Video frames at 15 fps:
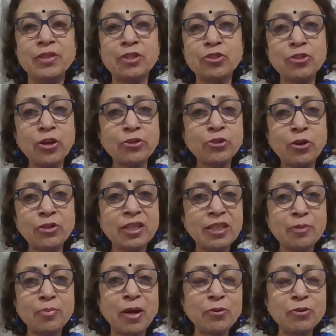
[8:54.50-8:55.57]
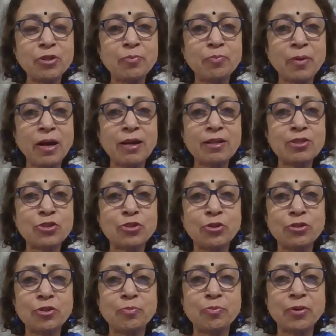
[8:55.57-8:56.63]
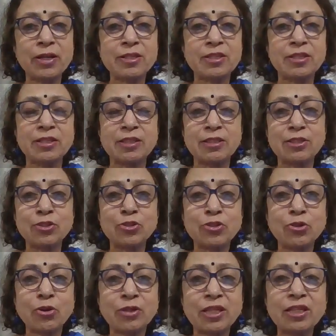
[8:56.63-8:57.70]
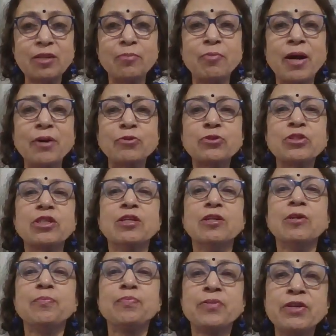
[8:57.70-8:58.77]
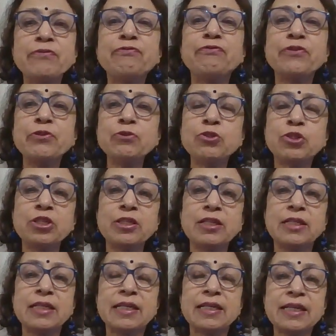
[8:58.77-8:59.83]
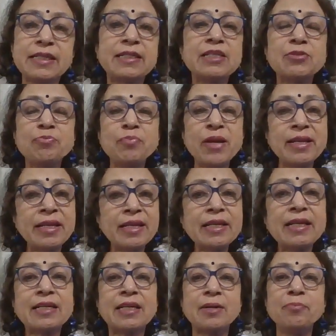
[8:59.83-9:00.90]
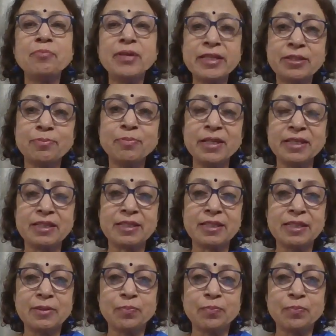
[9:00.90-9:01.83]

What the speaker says: It's not talking about the past or the present. It is talking about the future. It is making a commitment.